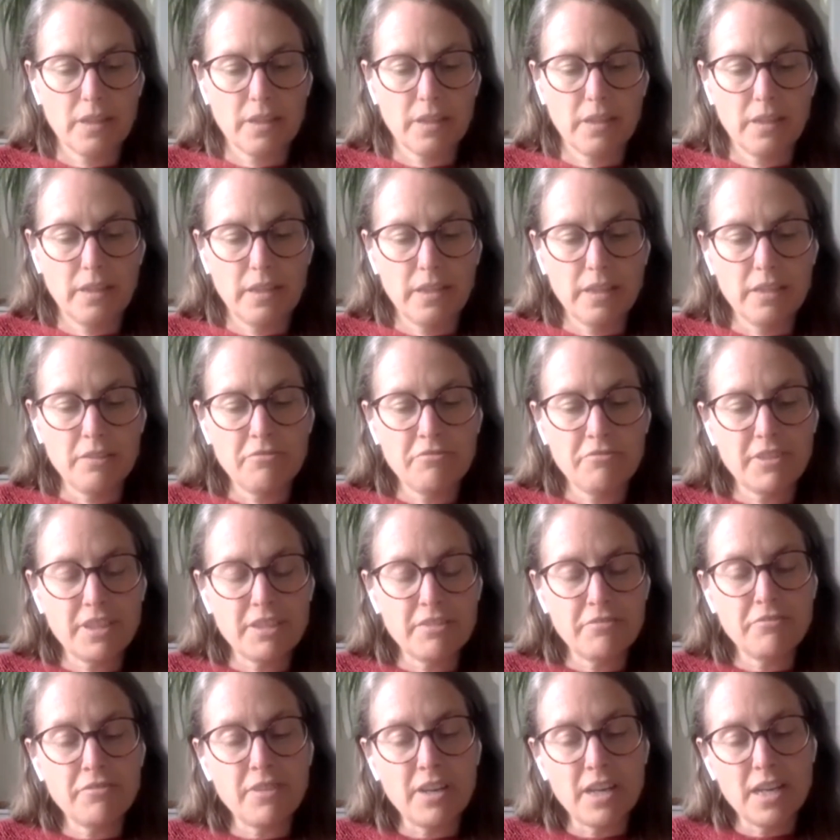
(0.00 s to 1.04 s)

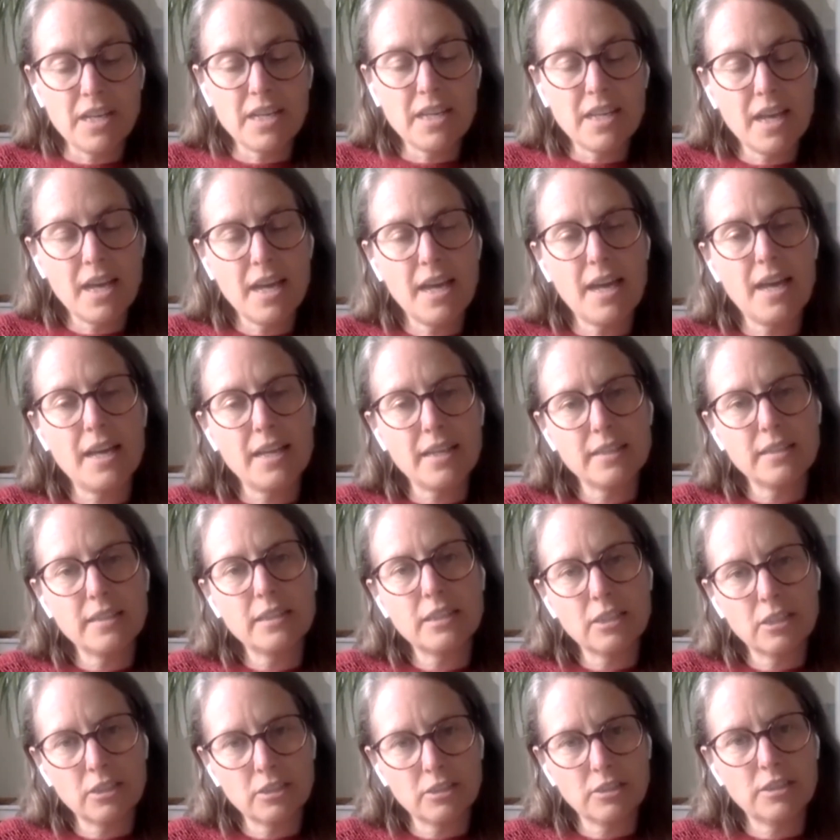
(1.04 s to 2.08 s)
if I
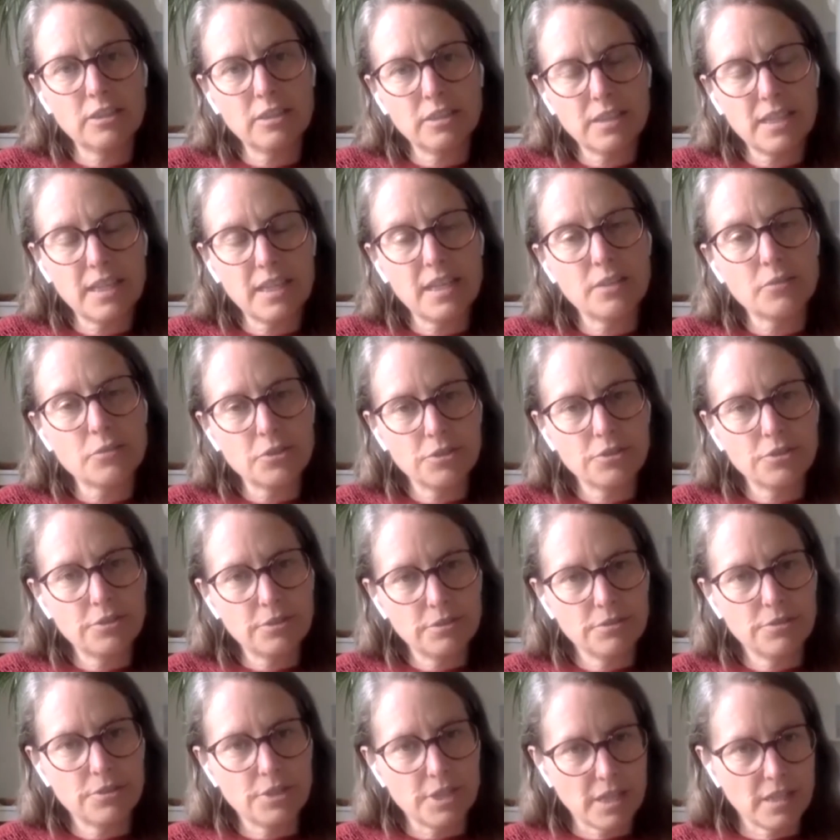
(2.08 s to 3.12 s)
hadn't learned how to
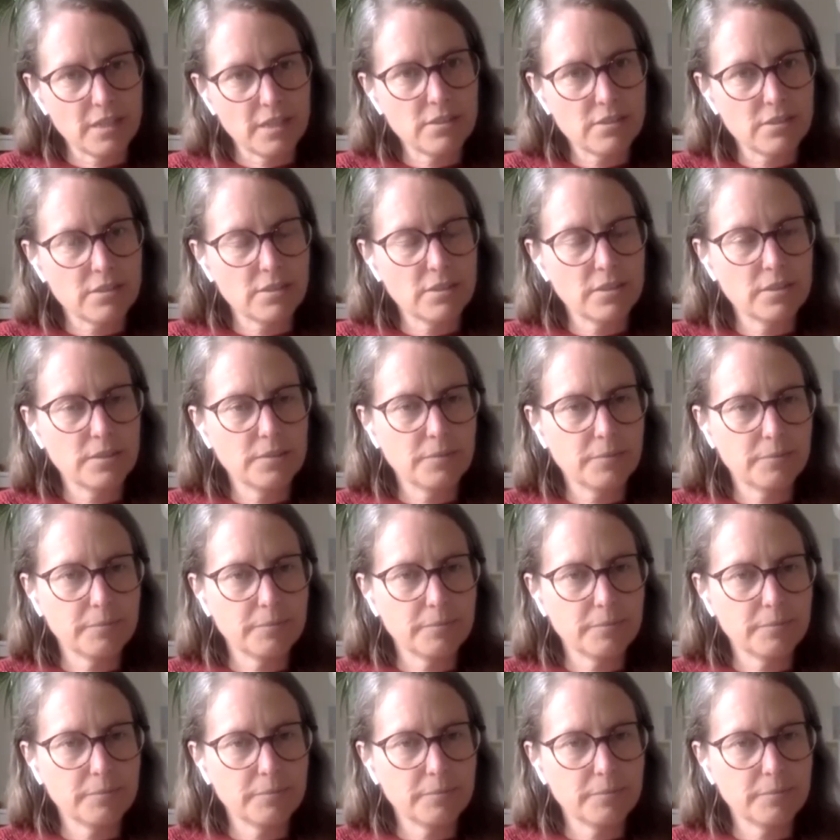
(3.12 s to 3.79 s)
do gentle,